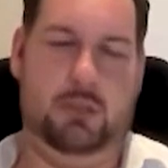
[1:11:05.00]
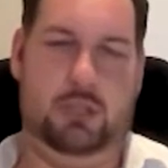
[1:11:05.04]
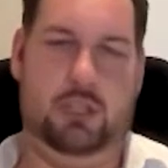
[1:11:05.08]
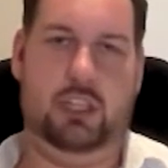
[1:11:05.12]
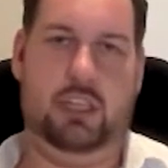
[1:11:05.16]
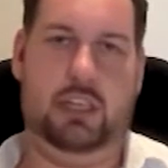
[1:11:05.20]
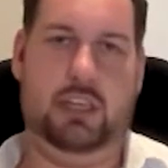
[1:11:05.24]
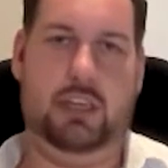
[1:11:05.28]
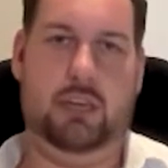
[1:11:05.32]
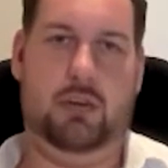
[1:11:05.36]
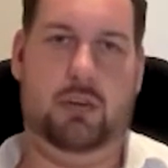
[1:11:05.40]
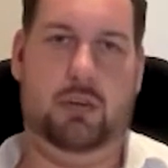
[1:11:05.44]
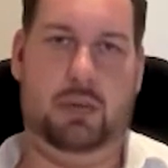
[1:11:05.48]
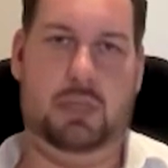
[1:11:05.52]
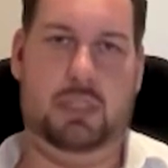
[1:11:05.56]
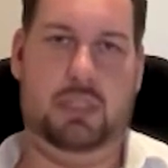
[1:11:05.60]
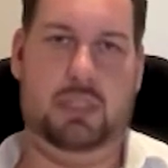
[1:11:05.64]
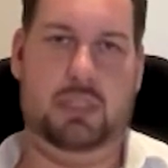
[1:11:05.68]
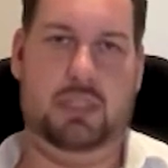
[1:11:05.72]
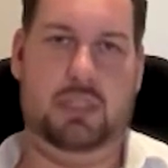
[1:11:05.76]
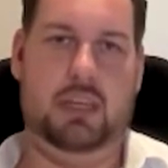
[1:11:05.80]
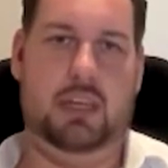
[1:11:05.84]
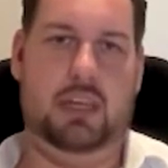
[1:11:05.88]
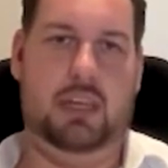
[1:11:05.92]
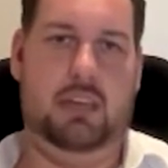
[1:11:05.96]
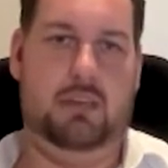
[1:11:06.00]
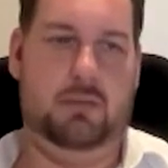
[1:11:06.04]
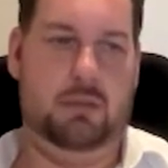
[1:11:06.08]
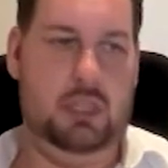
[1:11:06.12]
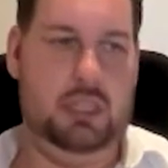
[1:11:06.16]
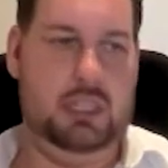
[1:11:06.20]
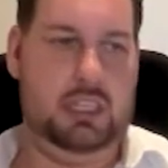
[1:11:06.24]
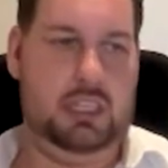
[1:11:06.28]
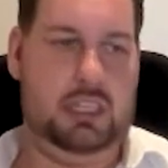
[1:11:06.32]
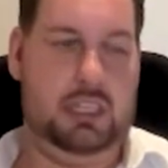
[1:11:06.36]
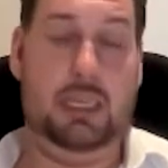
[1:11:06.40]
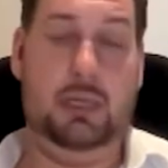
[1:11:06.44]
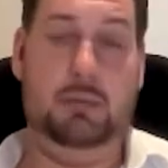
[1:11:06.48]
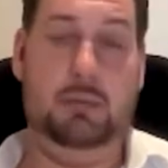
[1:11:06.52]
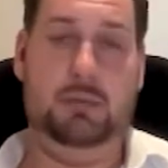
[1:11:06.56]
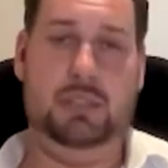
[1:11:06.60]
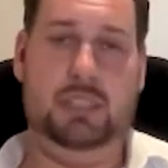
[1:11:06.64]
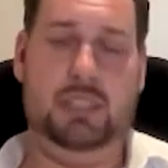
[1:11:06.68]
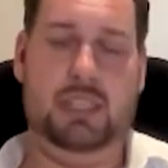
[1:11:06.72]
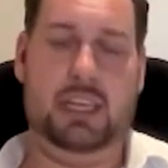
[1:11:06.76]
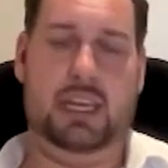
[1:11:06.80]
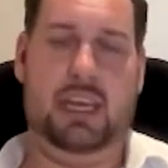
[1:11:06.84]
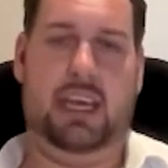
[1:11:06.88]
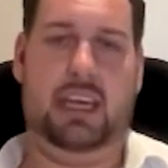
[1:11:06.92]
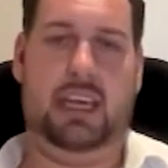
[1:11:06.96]
which I always will keep
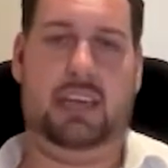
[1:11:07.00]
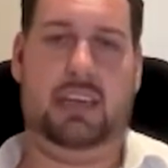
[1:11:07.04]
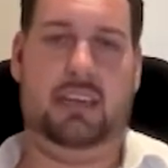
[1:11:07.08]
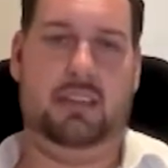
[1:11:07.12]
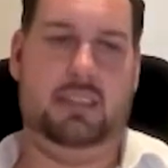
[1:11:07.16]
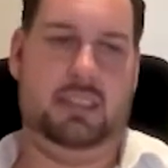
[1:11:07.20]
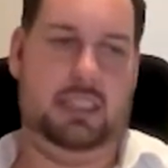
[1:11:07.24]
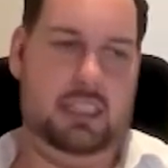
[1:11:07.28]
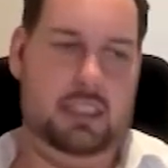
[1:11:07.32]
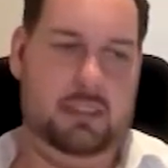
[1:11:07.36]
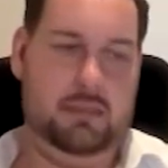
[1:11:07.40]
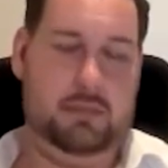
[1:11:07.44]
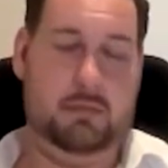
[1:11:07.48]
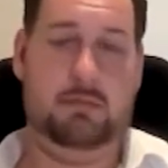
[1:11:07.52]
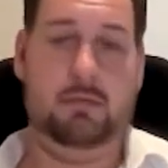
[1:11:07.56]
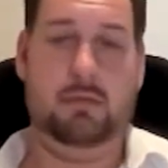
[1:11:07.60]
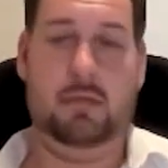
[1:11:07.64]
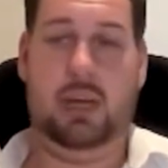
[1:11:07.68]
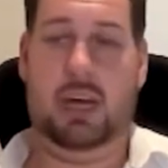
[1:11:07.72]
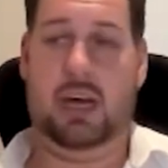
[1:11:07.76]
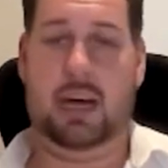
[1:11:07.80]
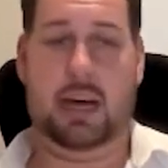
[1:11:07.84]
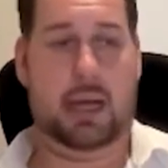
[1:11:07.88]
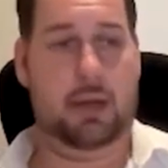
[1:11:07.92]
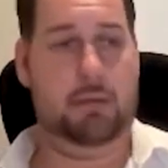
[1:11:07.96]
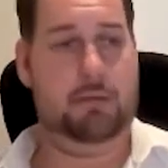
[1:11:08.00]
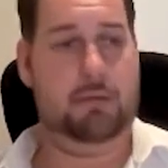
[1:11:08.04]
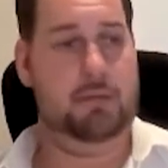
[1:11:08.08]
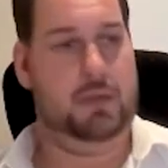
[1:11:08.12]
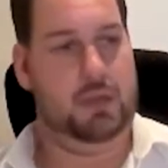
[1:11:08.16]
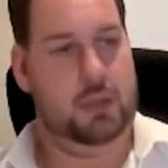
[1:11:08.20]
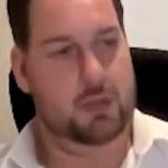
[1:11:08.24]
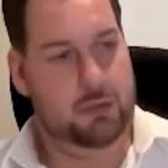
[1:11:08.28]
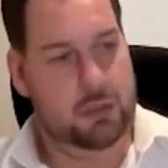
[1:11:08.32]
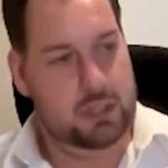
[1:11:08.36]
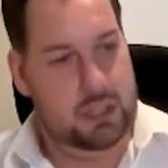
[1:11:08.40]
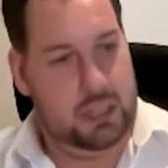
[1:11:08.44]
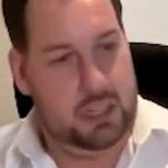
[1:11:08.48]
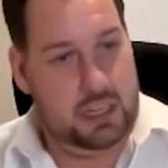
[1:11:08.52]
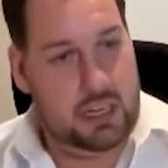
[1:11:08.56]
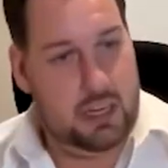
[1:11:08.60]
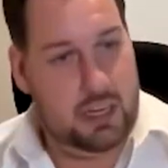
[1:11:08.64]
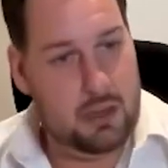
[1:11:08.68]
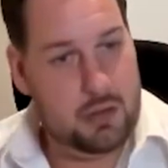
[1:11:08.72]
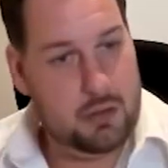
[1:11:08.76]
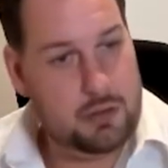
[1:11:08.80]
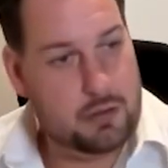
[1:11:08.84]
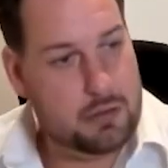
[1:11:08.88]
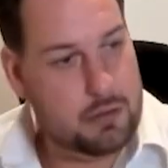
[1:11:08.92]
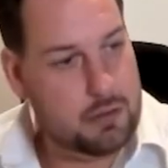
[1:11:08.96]
saying. Even I'm using
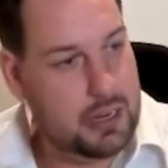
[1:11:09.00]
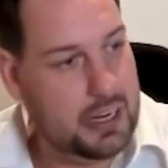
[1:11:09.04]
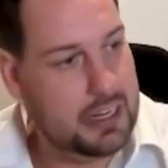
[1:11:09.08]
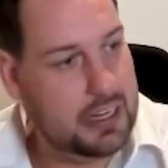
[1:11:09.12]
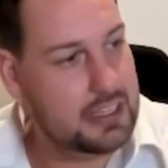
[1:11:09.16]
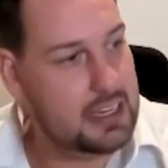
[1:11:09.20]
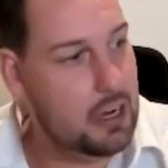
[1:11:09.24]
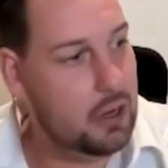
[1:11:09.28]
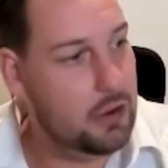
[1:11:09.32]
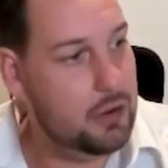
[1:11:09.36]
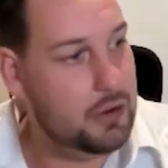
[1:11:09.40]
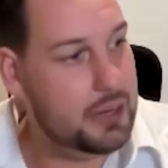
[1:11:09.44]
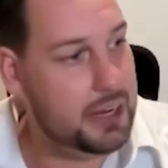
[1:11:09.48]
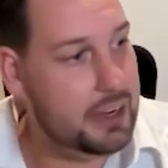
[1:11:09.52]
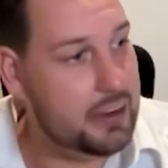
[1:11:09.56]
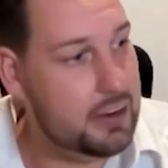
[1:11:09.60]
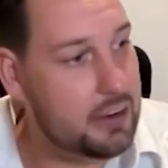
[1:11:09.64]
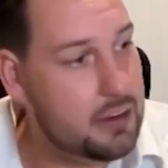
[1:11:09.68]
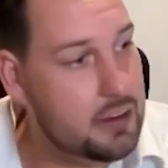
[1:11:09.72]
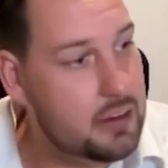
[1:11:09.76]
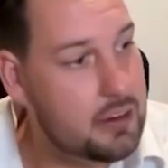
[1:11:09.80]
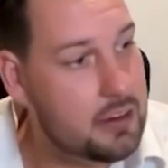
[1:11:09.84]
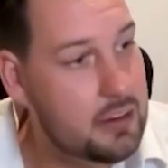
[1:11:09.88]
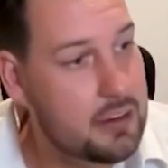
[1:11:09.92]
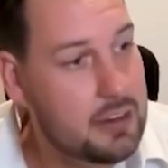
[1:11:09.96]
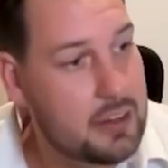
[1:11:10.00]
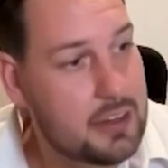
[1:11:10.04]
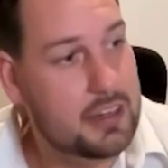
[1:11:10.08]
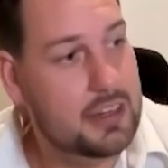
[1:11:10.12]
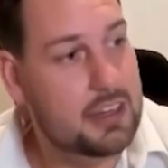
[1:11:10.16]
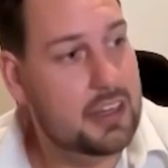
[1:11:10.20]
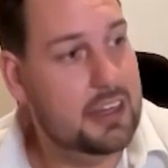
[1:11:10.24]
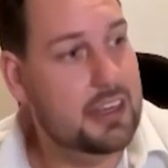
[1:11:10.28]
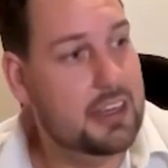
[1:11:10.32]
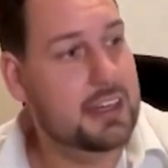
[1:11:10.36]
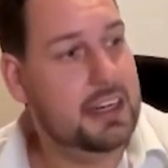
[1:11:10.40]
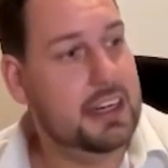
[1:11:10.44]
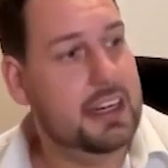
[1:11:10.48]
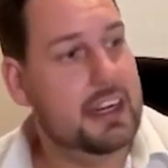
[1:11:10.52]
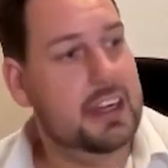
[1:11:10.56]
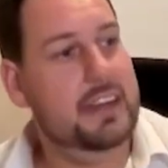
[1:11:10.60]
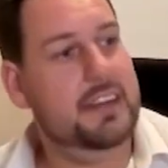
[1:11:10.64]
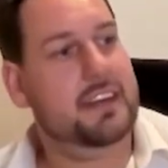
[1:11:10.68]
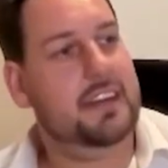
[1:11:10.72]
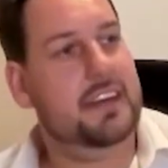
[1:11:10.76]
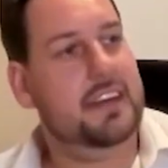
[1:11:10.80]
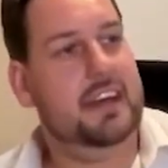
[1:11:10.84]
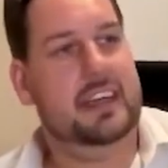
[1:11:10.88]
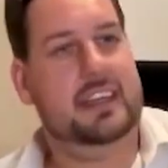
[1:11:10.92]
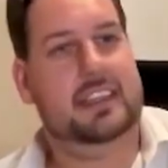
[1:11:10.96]
now, right now here, an
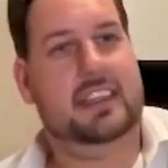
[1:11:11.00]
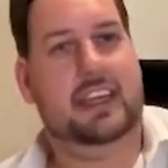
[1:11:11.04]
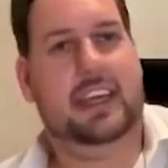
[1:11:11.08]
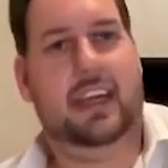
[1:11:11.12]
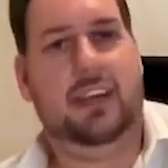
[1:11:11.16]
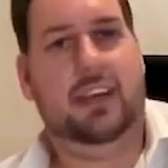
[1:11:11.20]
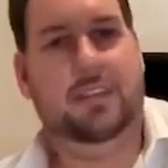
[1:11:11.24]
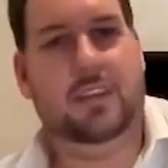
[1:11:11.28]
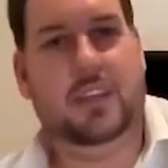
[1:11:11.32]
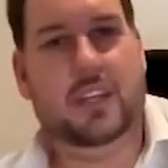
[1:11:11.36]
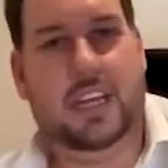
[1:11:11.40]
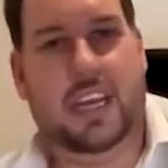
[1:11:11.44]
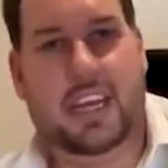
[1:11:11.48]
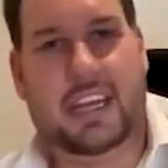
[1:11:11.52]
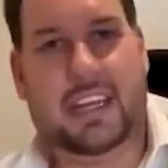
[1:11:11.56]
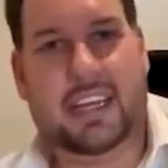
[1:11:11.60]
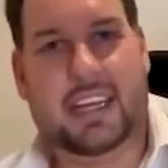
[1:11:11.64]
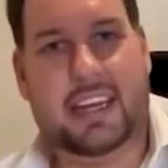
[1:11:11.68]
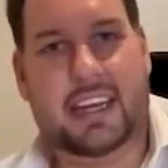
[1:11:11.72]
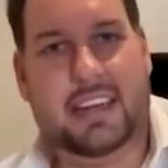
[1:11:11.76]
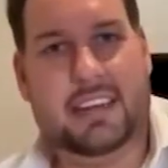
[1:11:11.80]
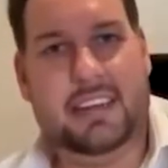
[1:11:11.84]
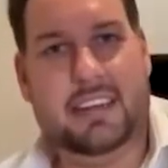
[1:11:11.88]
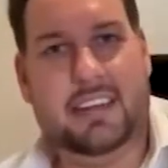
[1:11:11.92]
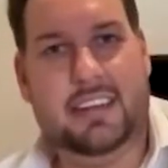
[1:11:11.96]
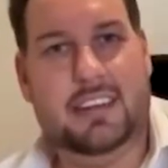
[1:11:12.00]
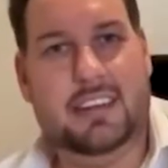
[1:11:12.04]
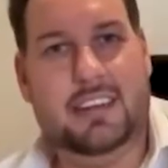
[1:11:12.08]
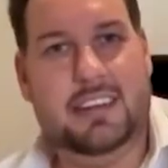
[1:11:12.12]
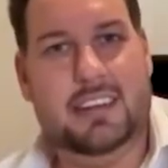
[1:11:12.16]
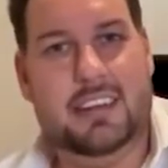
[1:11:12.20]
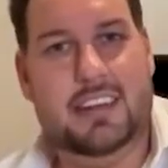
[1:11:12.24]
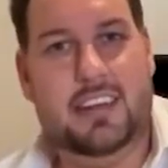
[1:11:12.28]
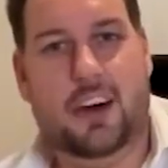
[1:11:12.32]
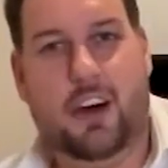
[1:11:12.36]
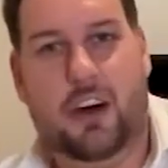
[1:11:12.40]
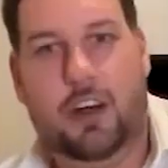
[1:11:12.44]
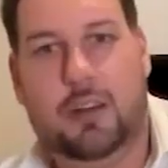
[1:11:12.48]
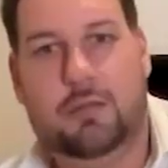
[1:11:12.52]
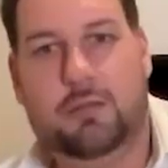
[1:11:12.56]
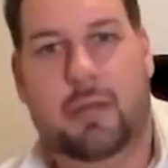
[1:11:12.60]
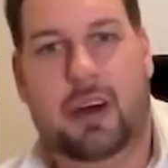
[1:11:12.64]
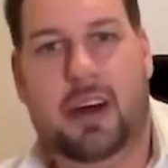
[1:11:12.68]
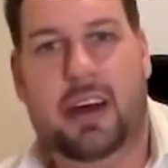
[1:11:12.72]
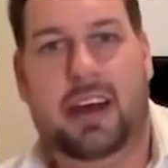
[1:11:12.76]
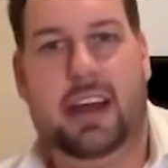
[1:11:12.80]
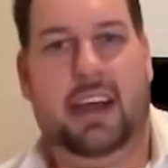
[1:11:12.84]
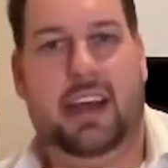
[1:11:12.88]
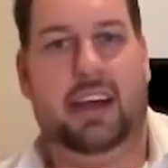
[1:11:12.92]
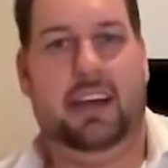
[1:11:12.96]
Ethernet cable again on
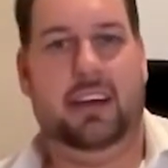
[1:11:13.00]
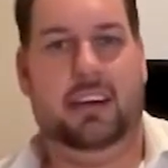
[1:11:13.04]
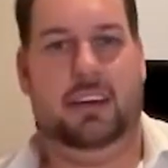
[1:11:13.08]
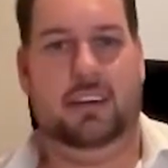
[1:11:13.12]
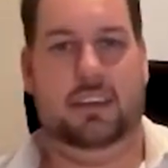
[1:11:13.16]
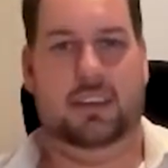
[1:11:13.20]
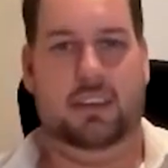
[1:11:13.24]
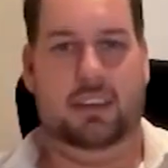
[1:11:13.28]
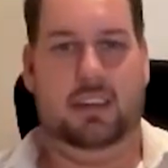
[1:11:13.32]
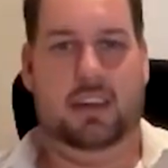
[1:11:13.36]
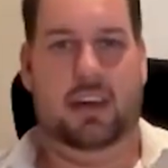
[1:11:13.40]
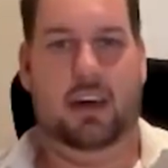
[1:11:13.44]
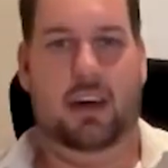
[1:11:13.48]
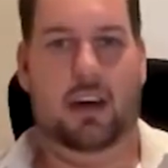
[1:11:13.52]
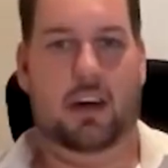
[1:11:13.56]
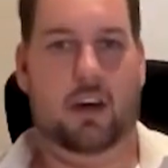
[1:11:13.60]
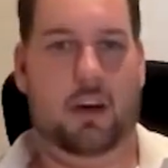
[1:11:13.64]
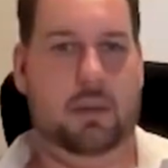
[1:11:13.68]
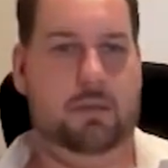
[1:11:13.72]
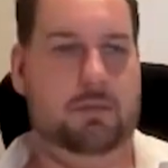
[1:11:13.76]
my, yeah, me